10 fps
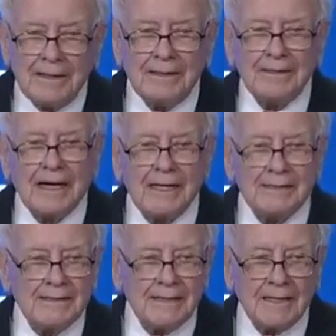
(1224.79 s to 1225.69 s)

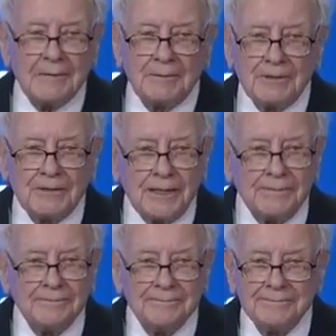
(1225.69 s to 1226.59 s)

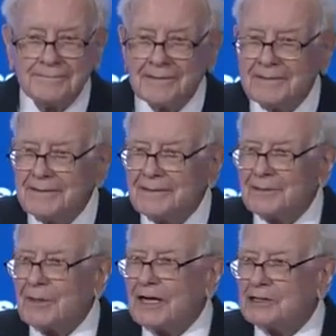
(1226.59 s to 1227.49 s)
99%
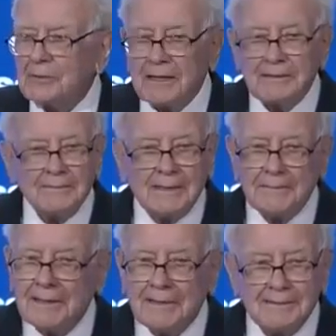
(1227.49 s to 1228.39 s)
graduate. I
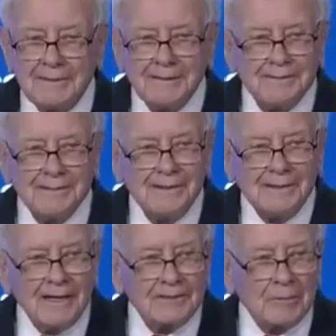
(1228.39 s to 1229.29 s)
mean,
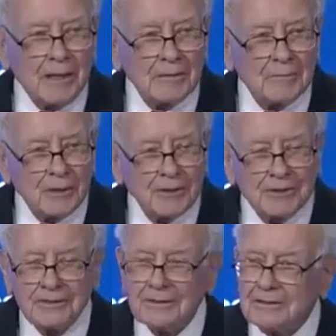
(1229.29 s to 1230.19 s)
that's a mind-blowing
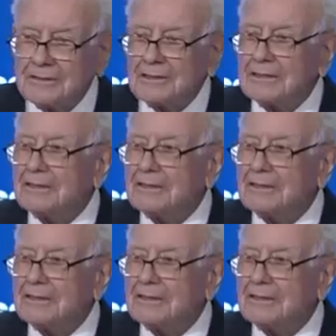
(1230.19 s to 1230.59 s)
statistic.